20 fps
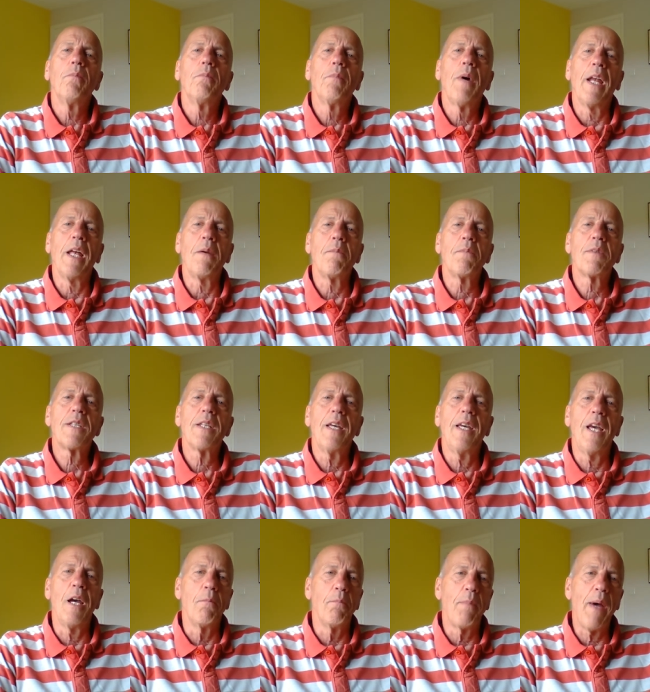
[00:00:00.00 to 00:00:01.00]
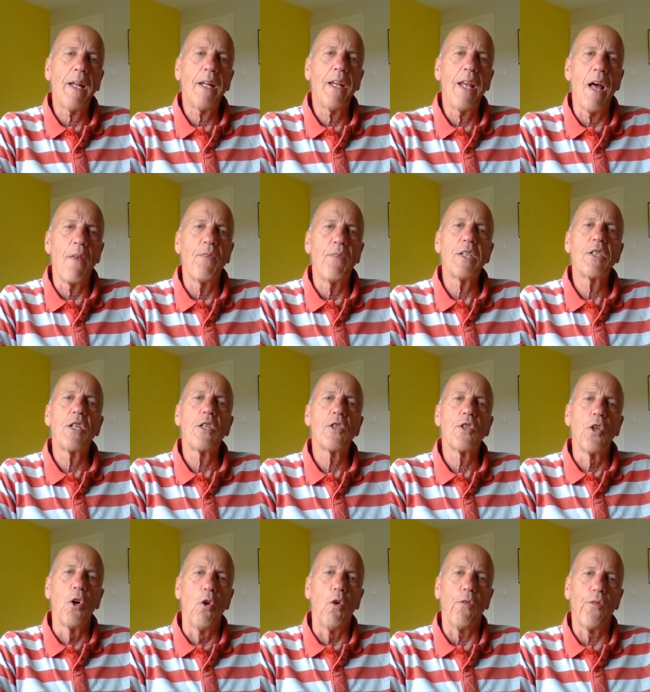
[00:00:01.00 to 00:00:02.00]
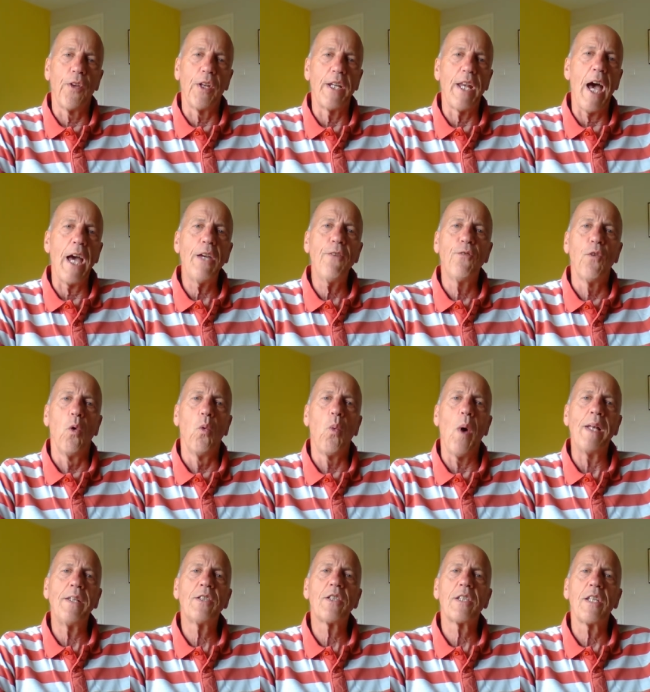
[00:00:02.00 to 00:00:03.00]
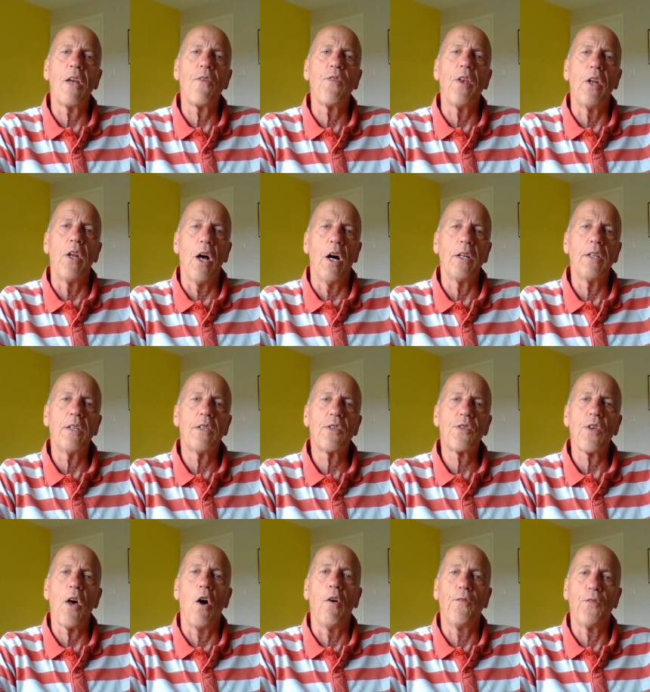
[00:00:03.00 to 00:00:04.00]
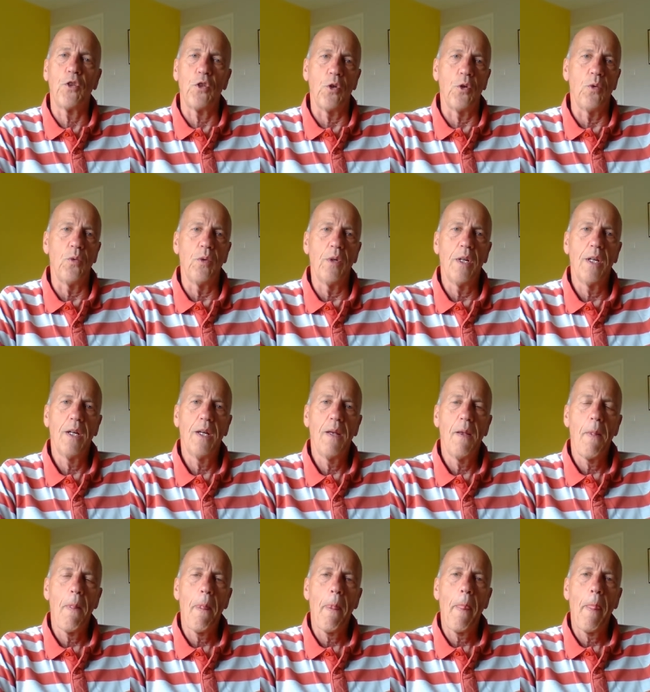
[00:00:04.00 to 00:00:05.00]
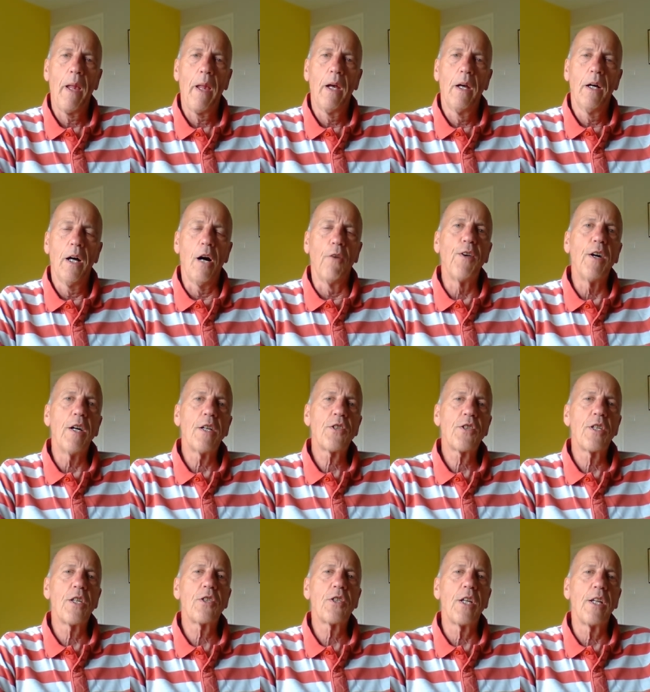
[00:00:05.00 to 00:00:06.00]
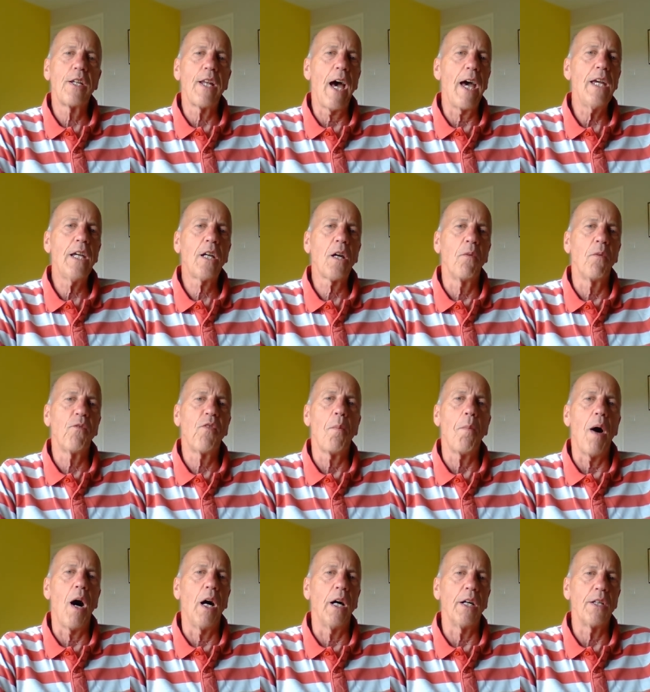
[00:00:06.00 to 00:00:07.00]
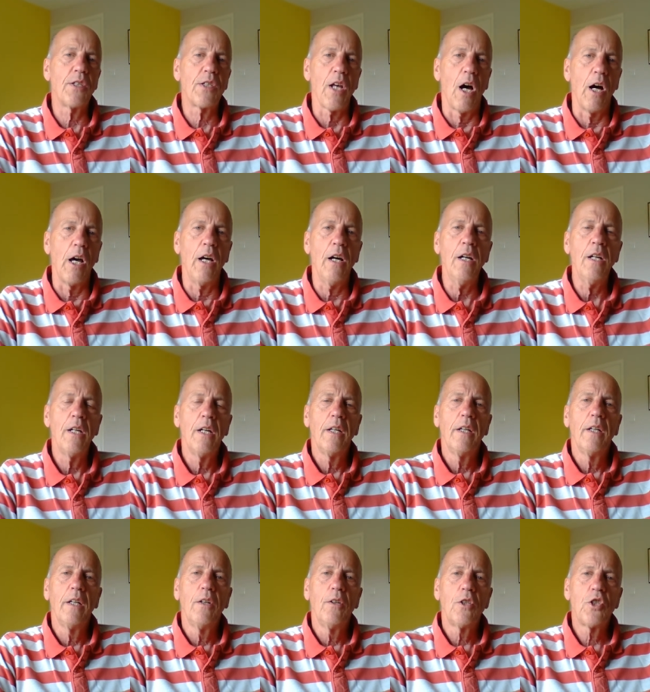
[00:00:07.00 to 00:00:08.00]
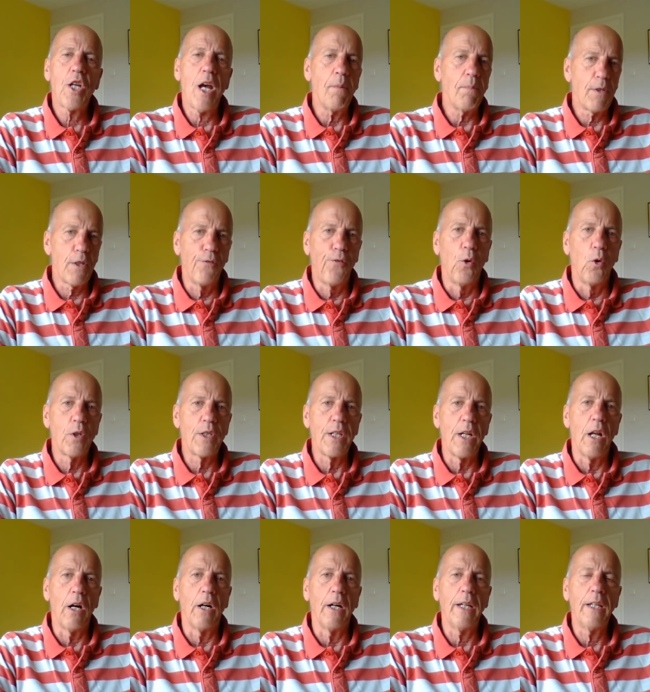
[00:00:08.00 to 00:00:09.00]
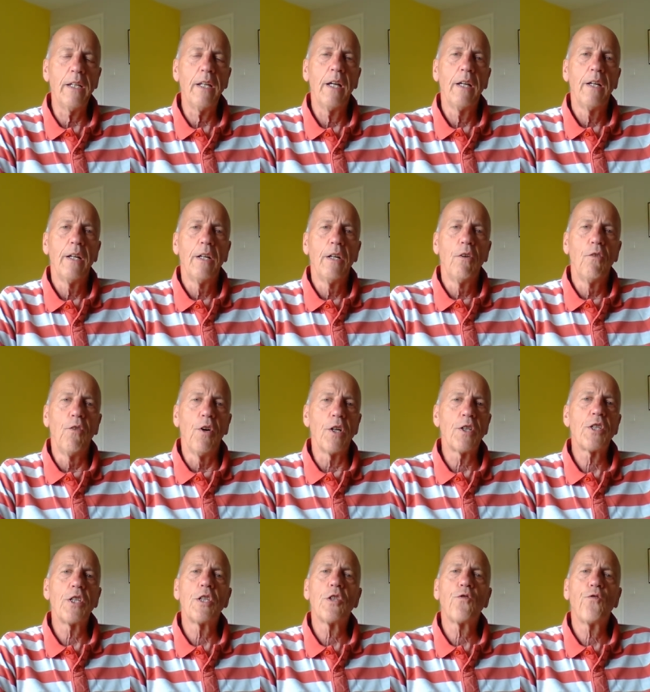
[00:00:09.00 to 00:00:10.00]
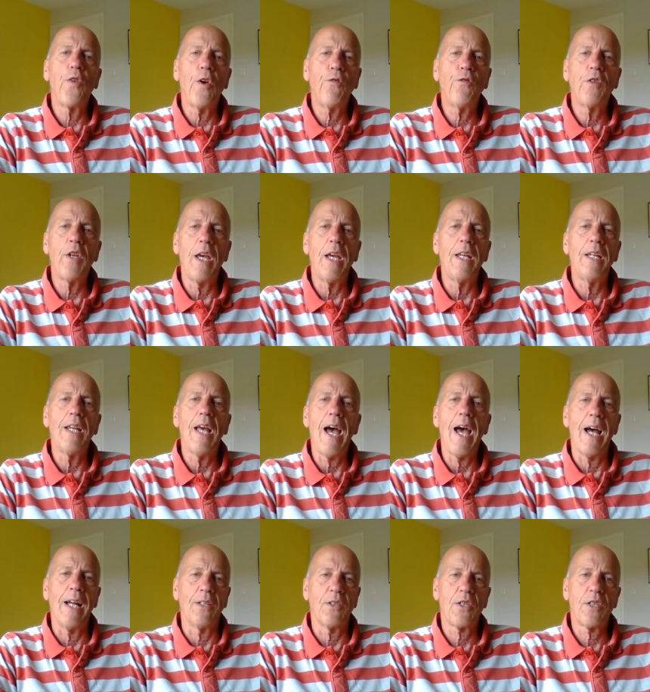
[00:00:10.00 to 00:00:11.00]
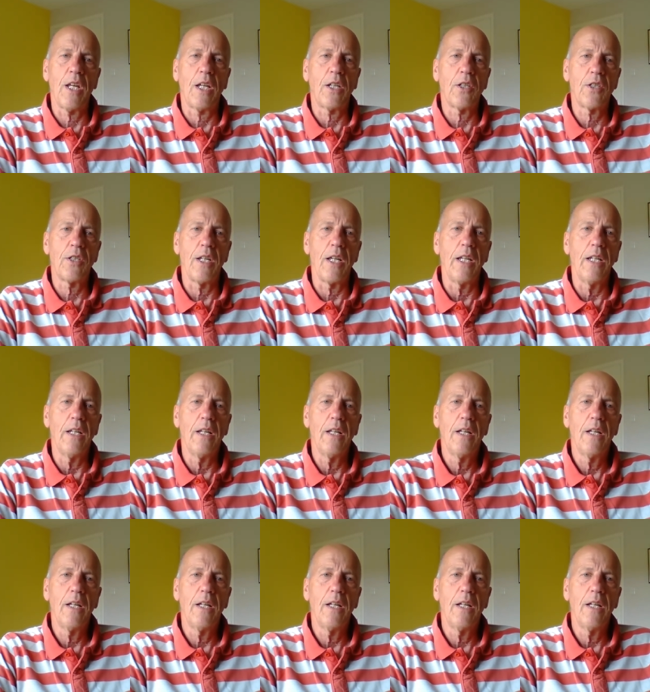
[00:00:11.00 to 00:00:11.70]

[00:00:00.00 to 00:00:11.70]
My name's Ian Bentley and this is Thought for the Day for Wednesday the 9th of June. Our verses today come from Isaiah chapter 49 verses 15 and 16.